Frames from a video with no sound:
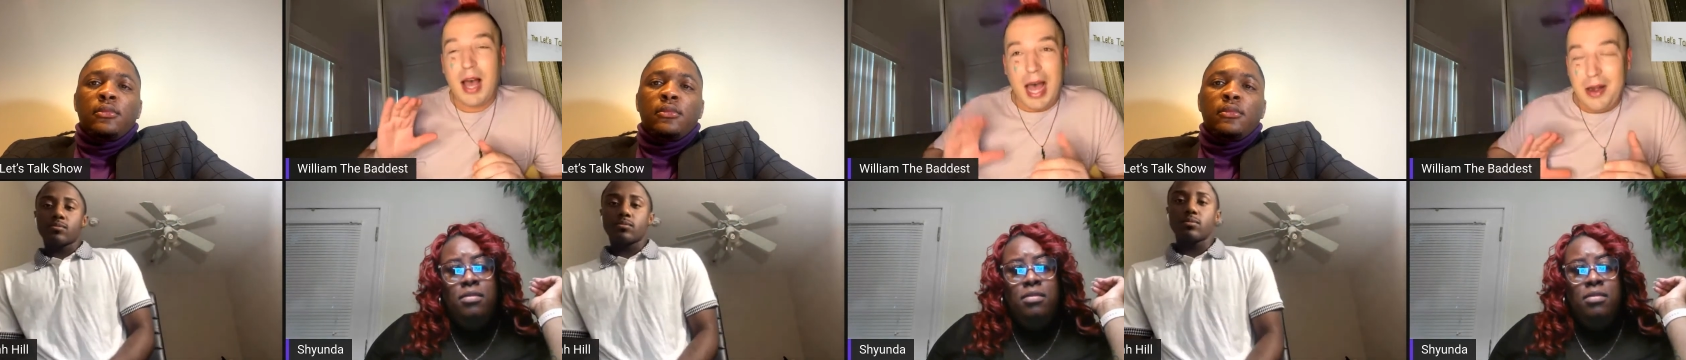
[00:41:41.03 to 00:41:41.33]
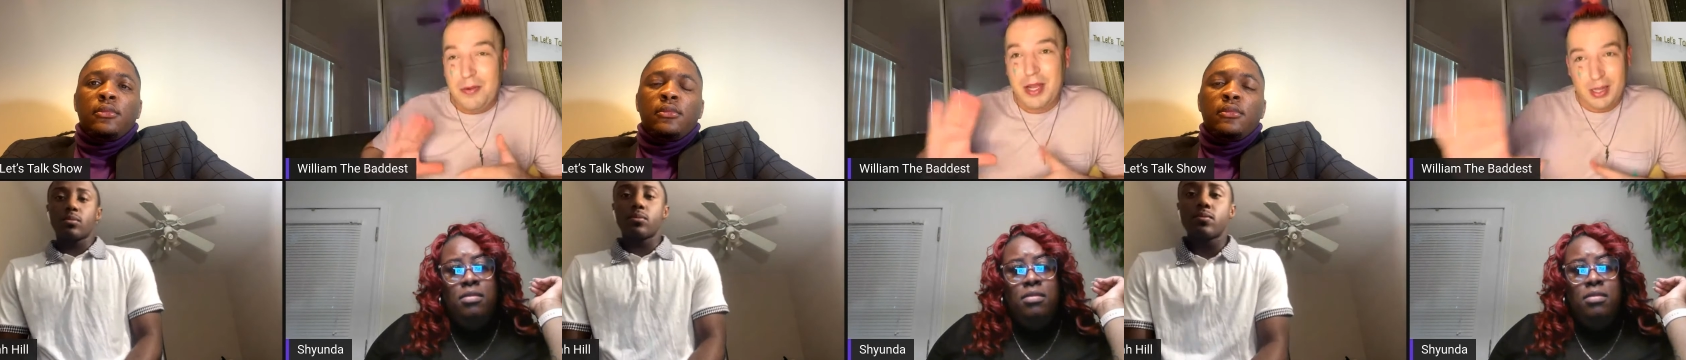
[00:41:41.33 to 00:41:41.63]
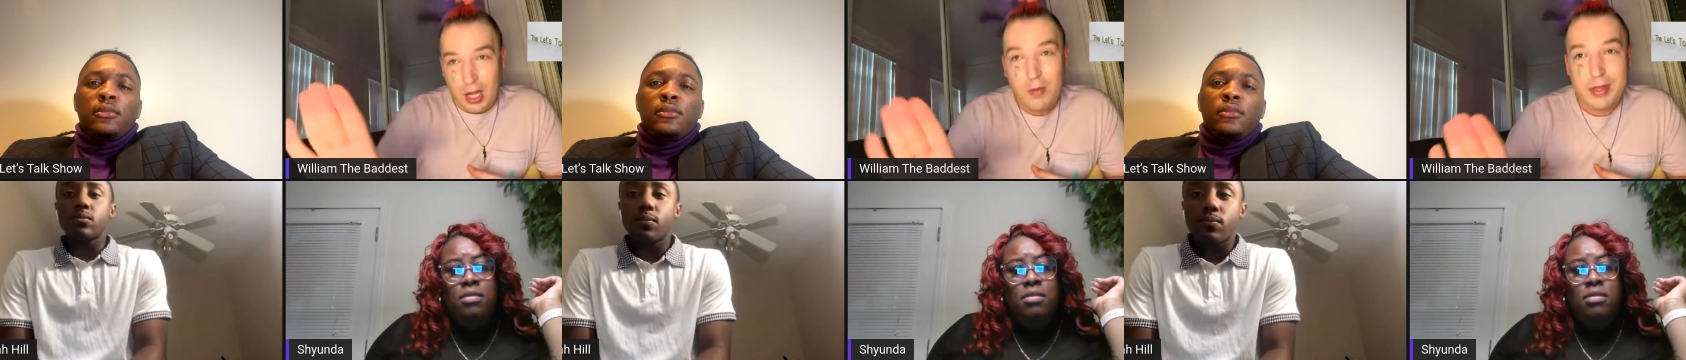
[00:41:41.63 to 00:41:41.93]
Speaker 1: I don't get
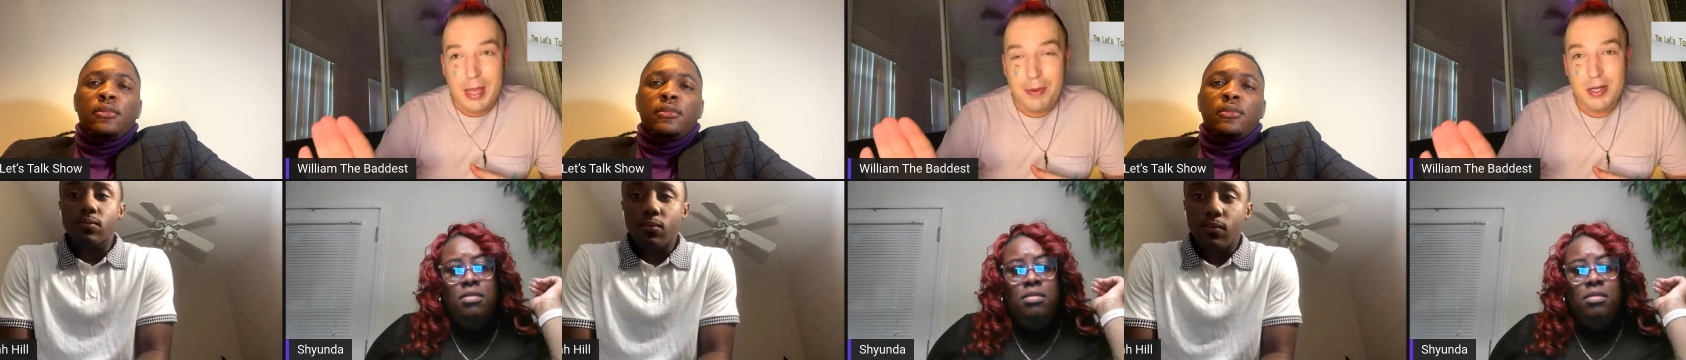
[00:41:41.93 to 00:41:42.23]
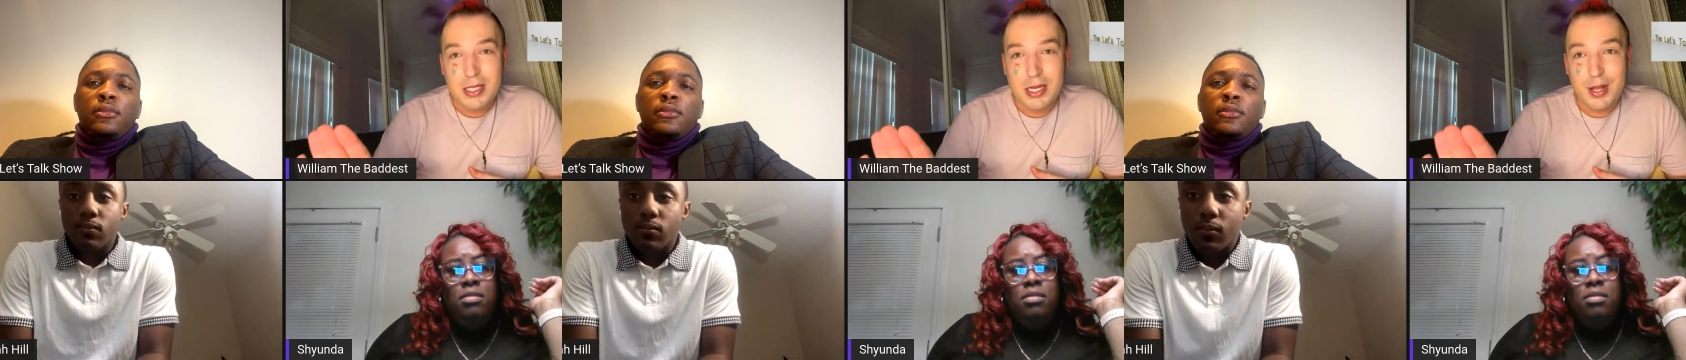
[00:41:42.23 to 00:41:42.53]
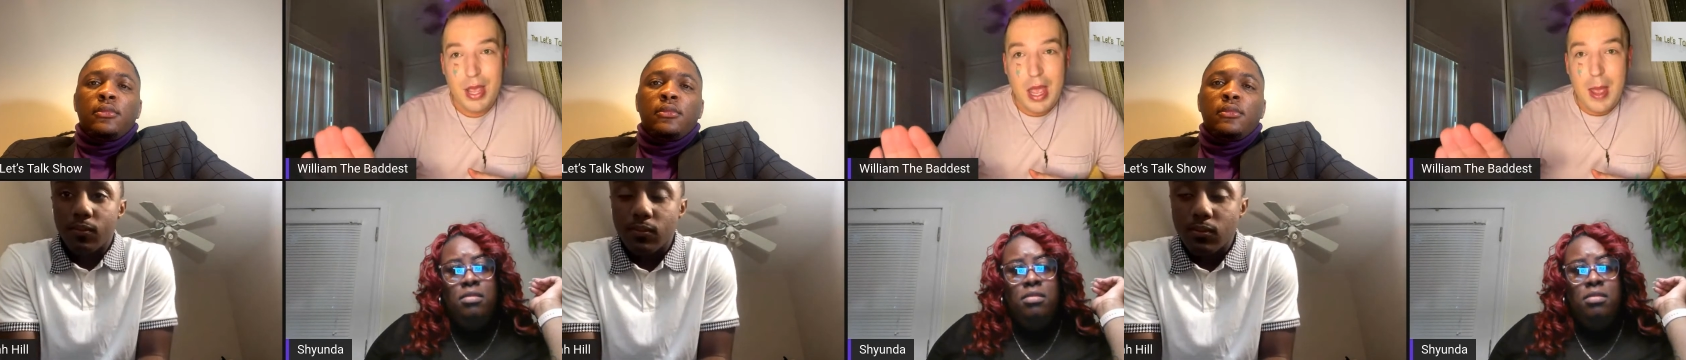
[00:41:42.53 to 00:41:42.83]
along with that person.
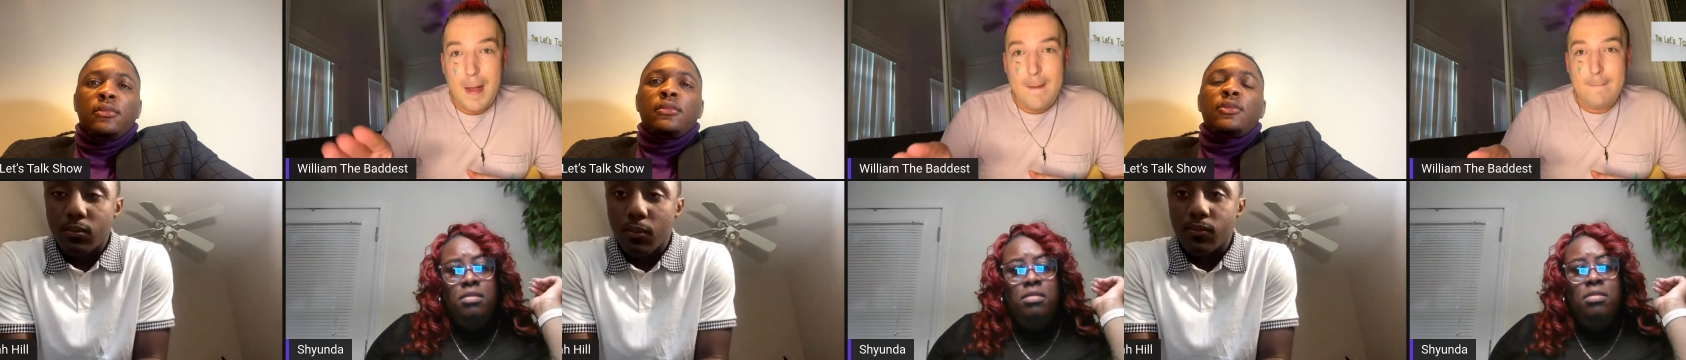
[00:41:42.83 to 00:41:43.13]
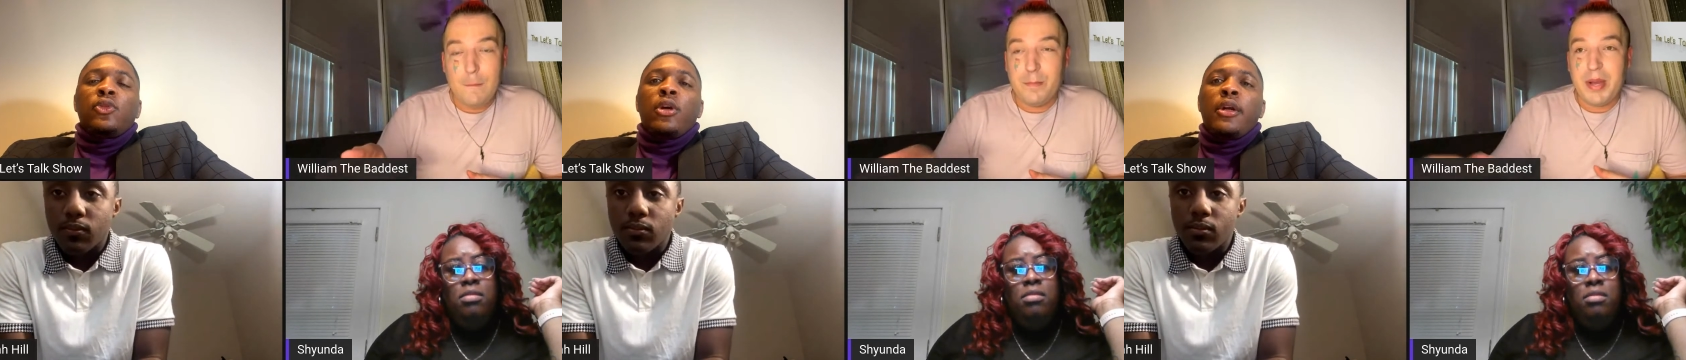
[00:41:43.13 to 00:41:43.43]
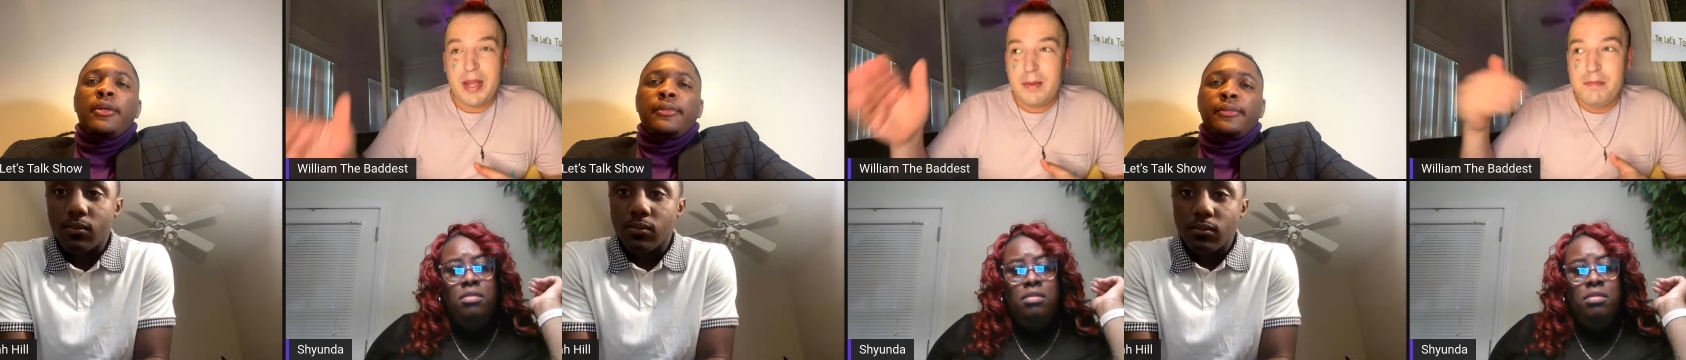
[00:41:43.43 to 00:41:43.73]
Right.
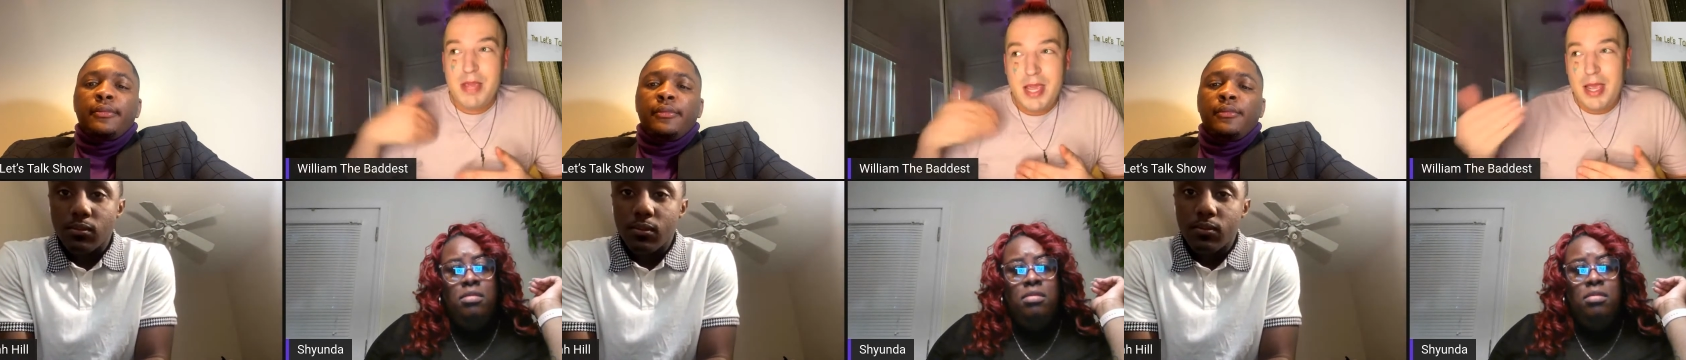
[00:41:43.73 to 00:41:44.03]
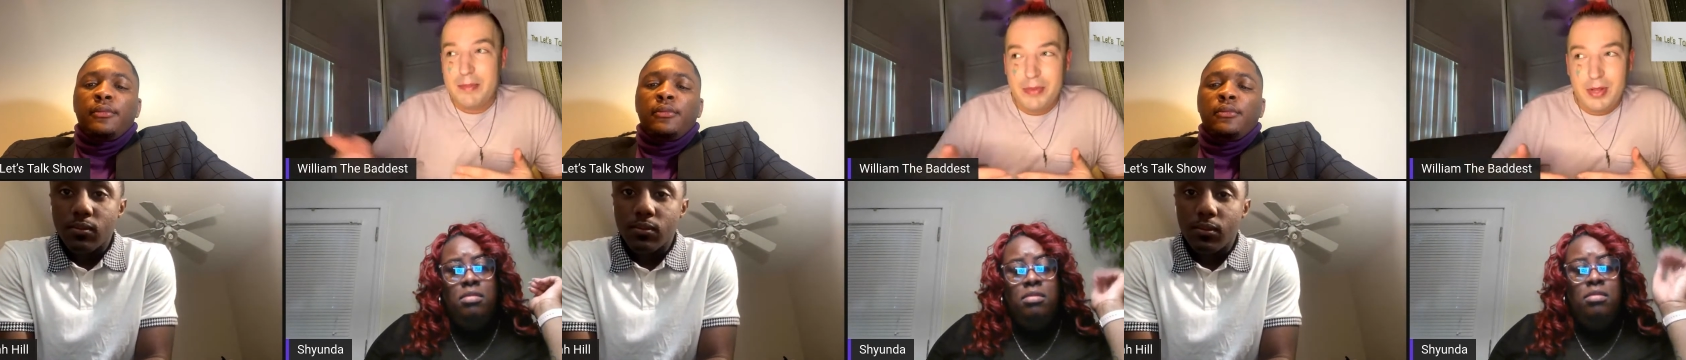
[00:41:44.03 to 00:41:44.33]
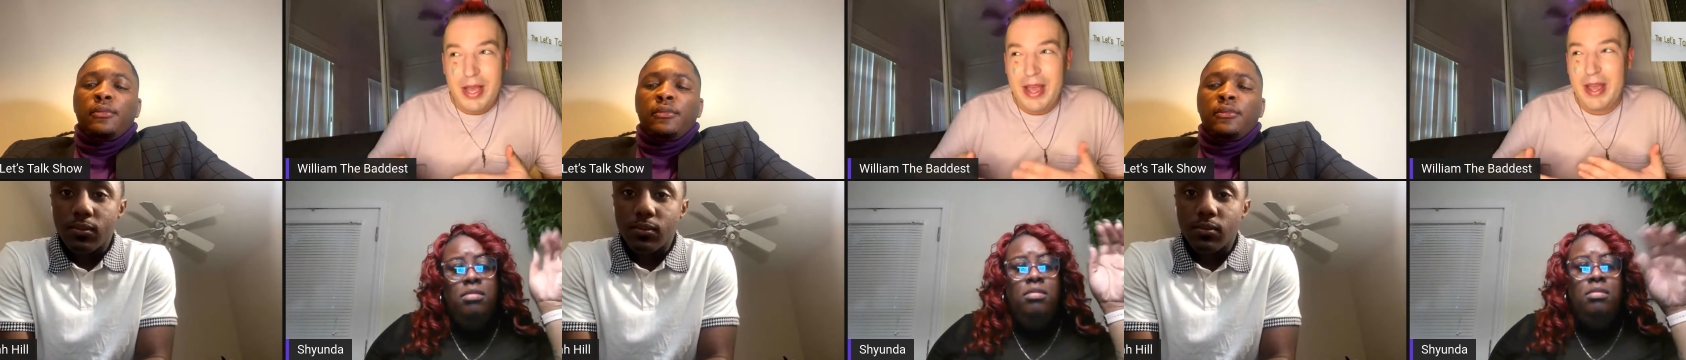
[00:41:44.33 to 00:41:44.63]
But me and Mula,